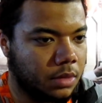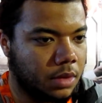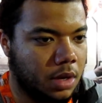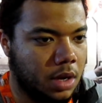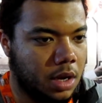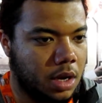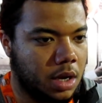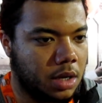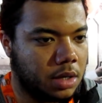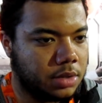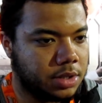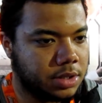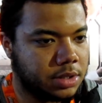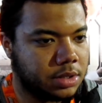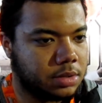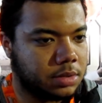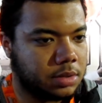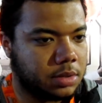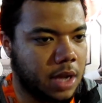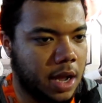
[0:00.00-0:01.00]
I
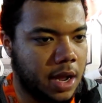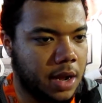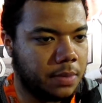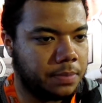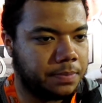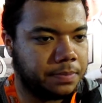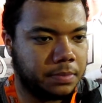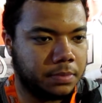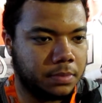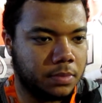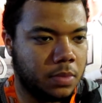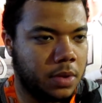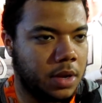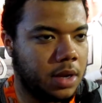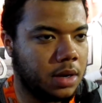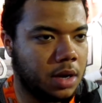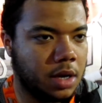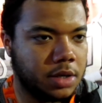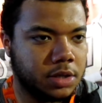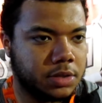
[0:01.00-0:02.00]

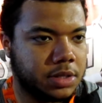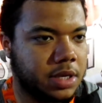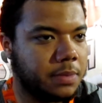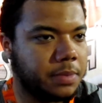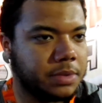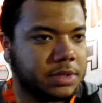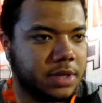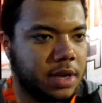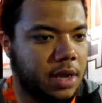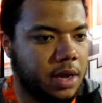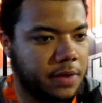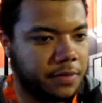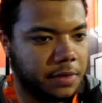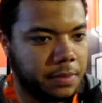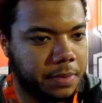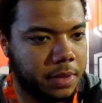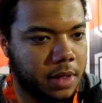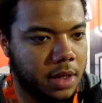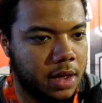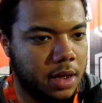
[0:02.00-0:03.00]
went 110% every
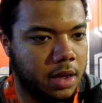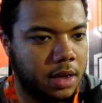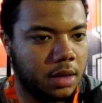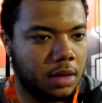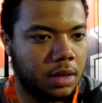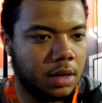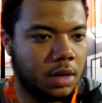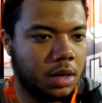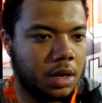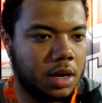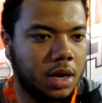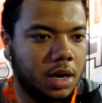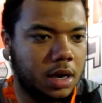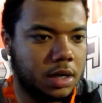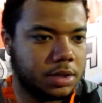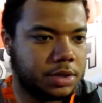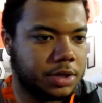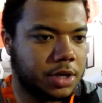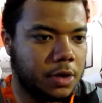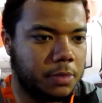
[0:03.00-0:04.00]
play,
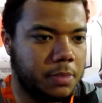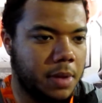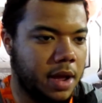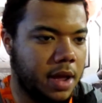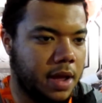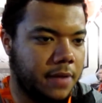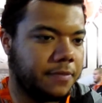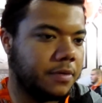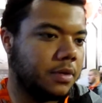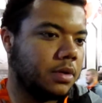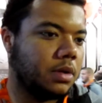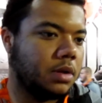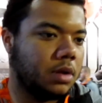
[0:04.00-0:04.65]
showed my effort,